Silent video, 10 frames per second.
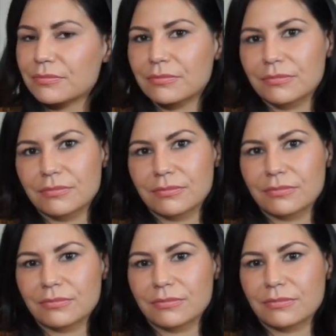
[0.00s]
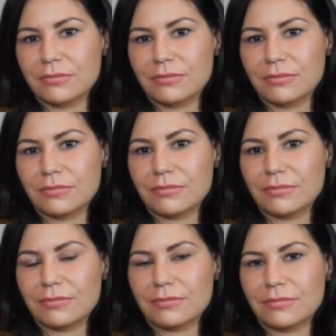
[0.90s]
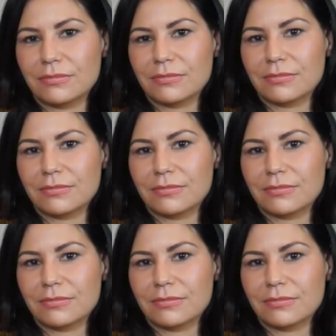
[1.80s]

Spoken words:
(not speaking)